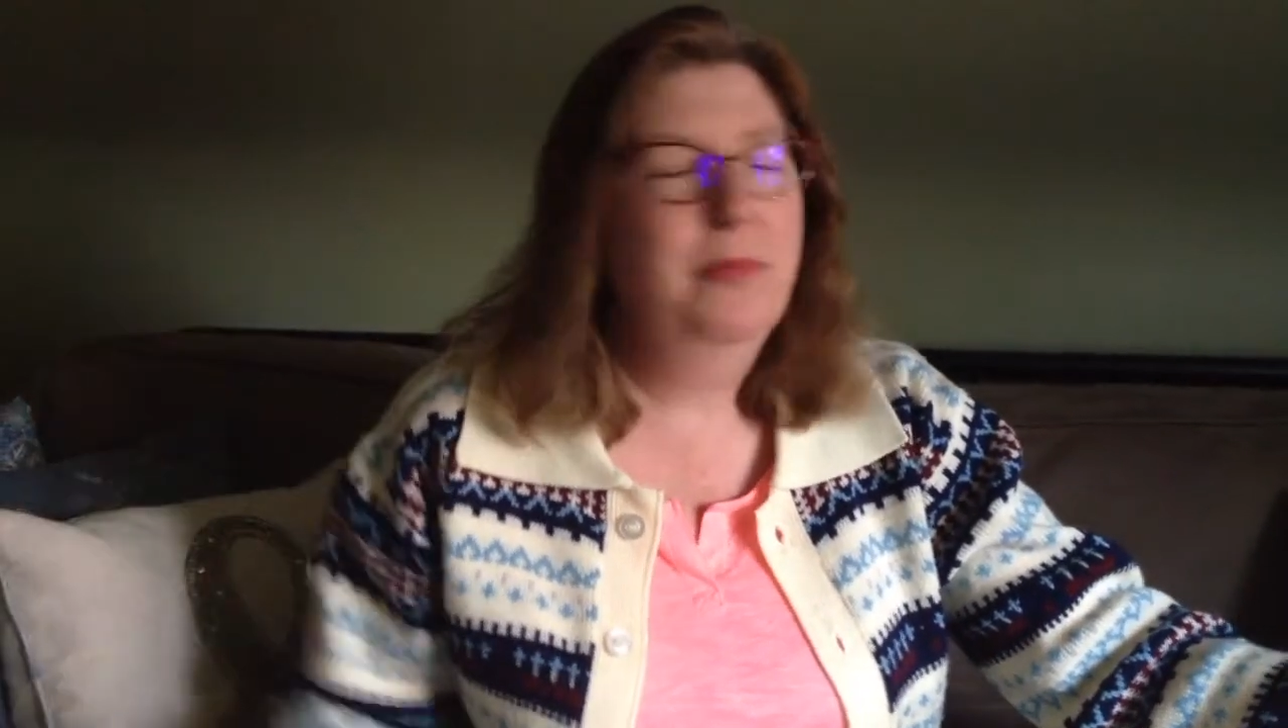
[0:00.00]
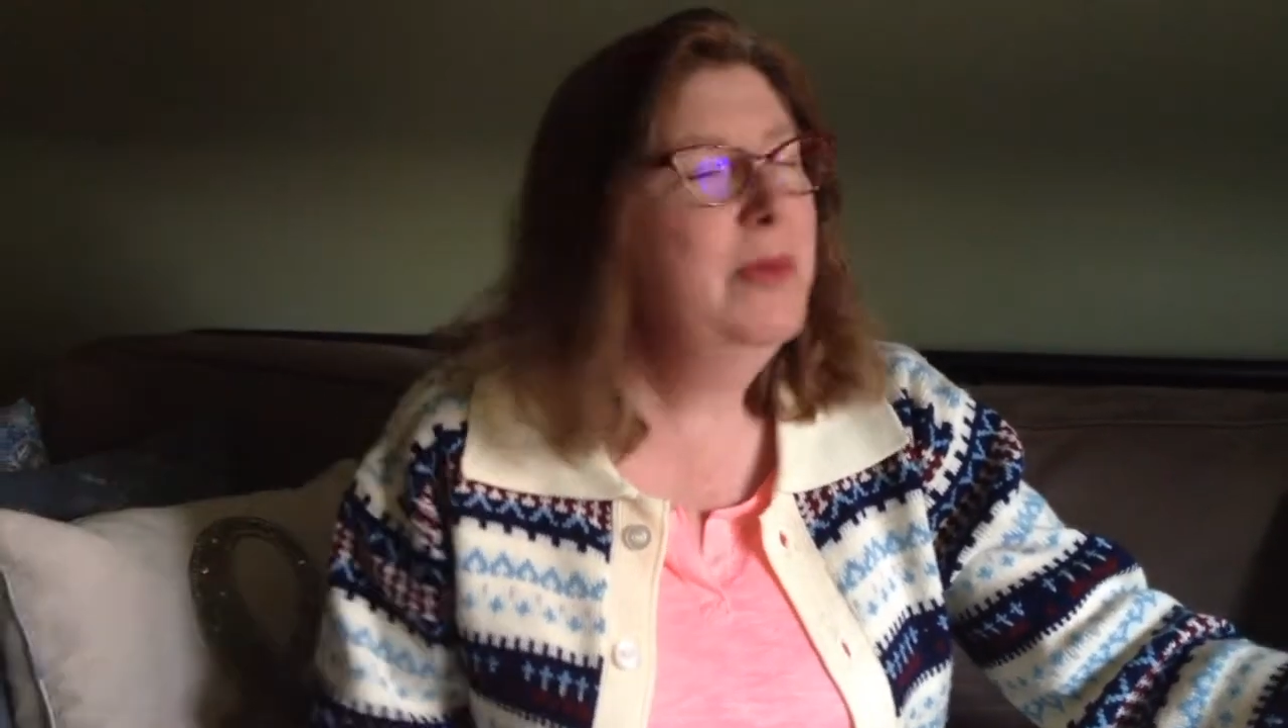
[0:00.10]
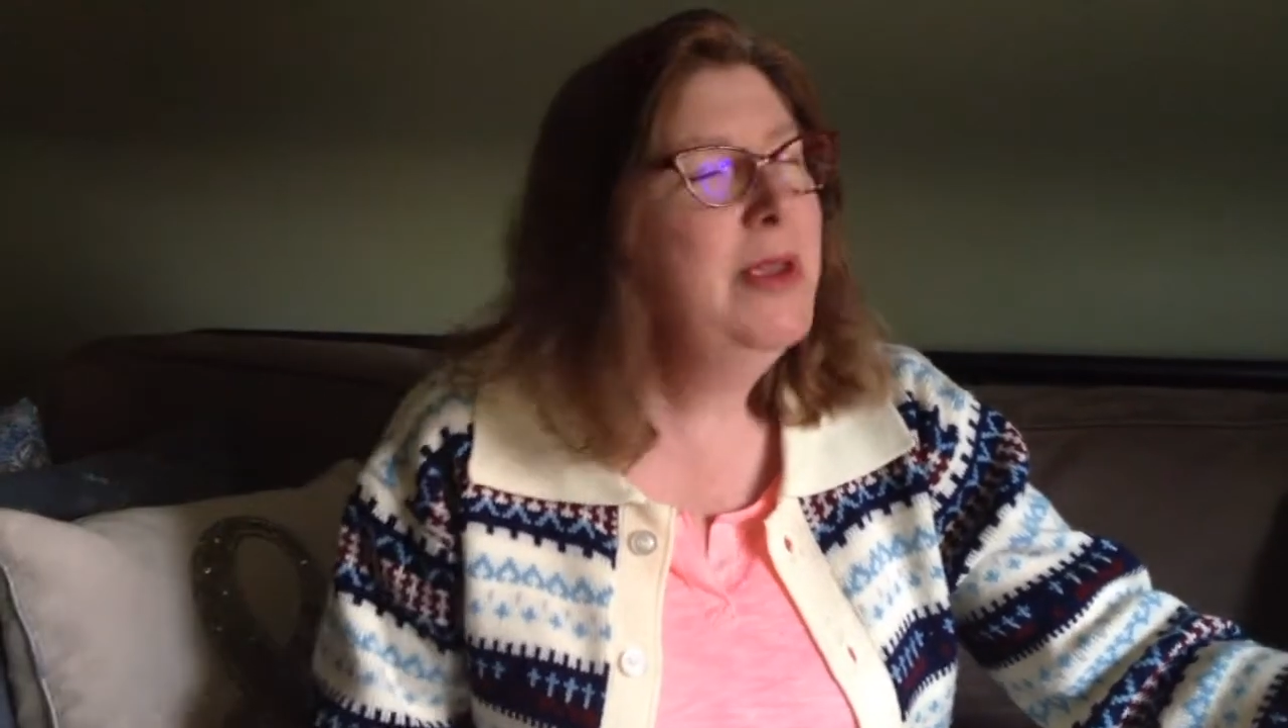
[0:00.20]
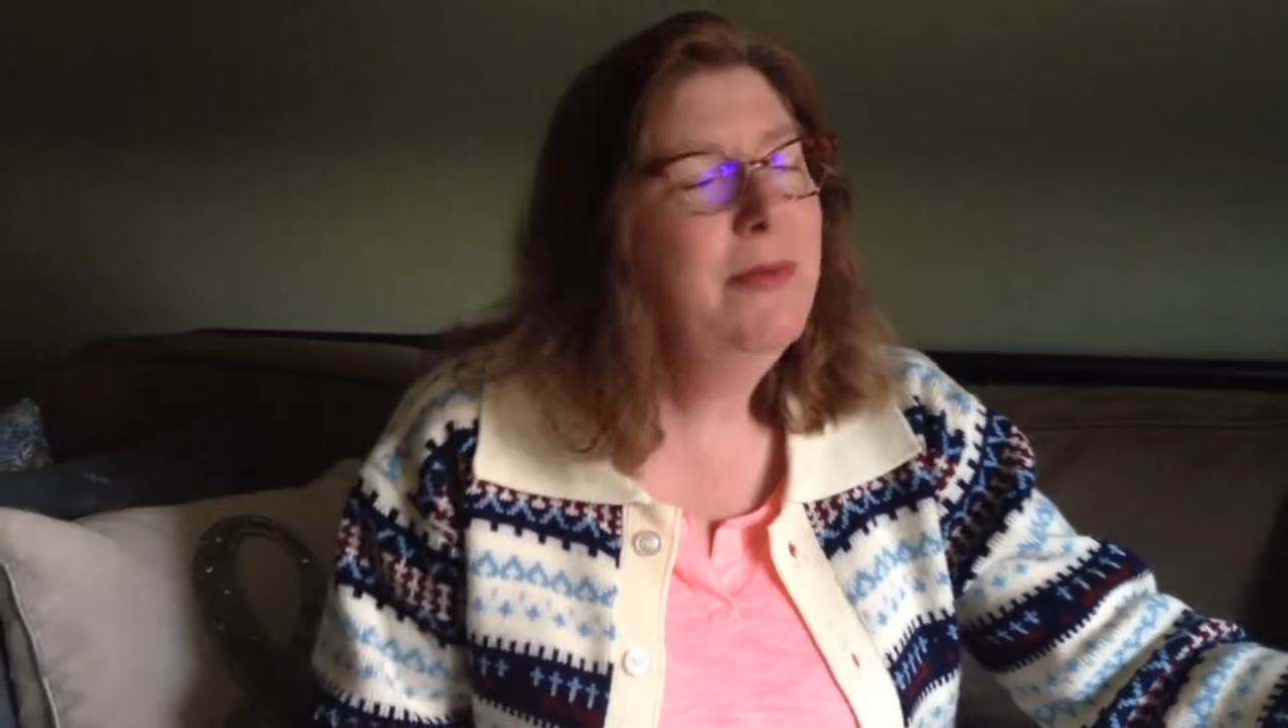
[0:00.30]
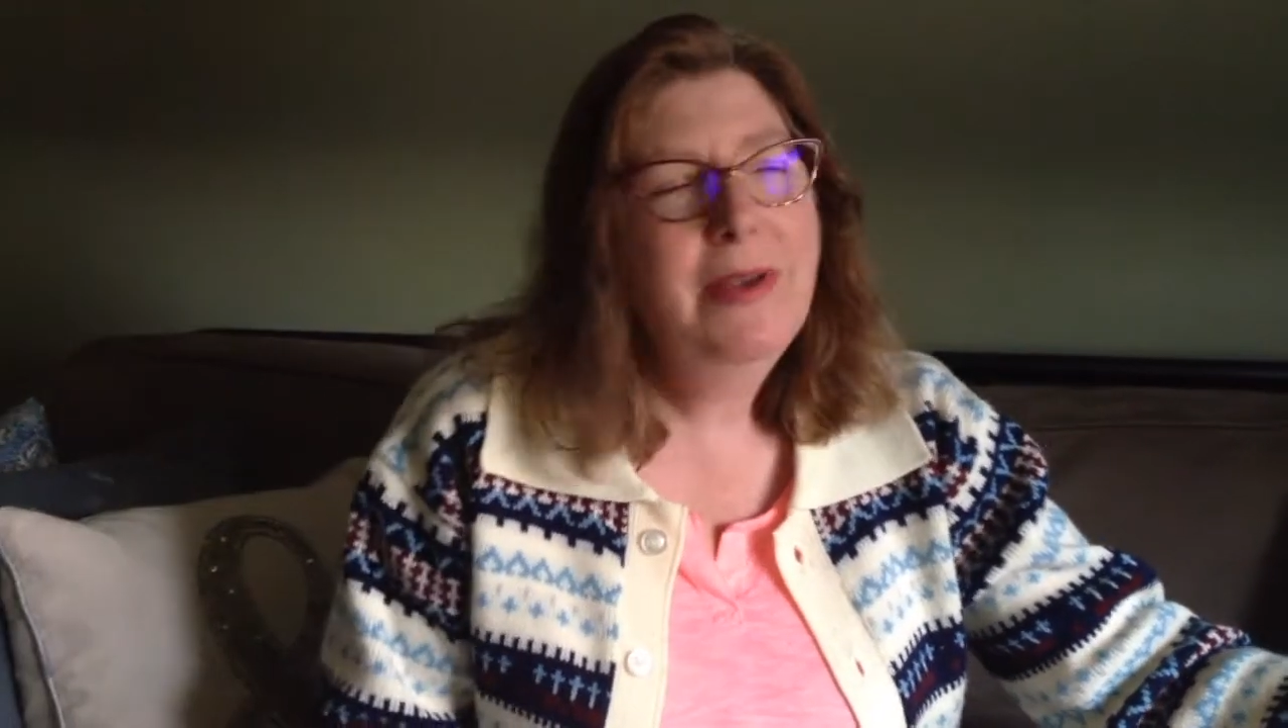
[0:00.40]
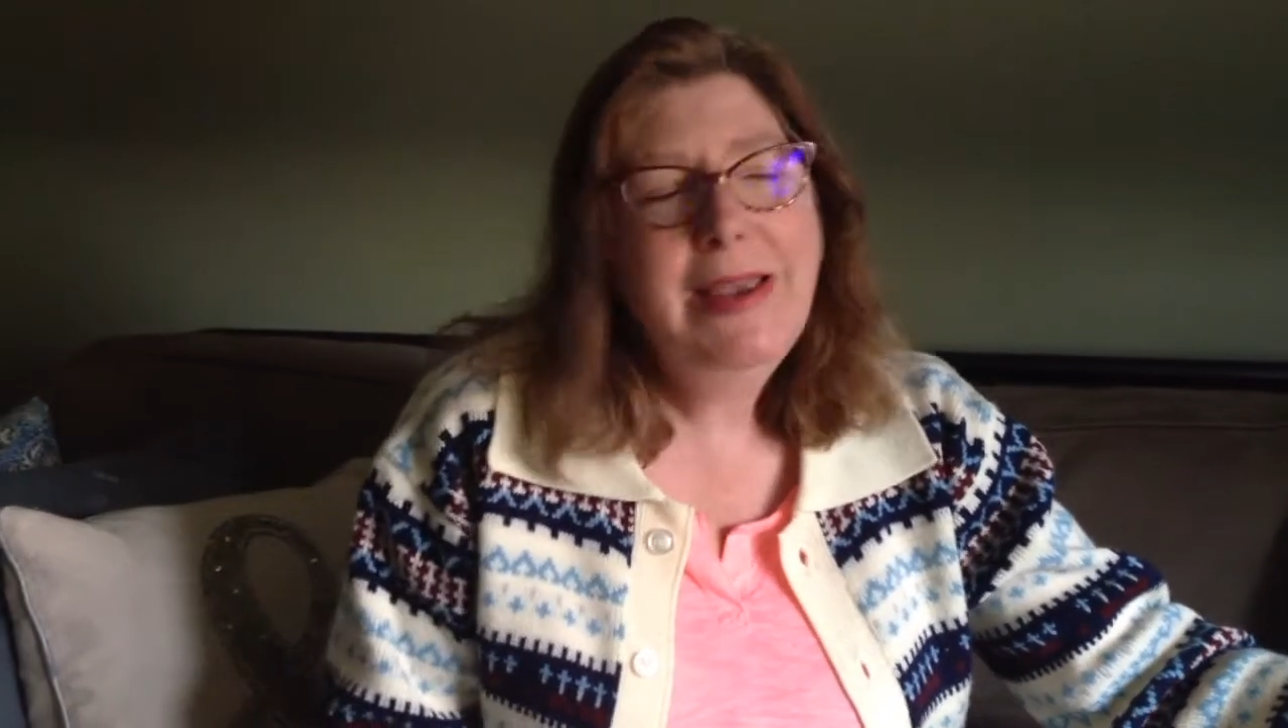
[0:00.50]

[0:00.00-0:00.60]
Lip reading: we were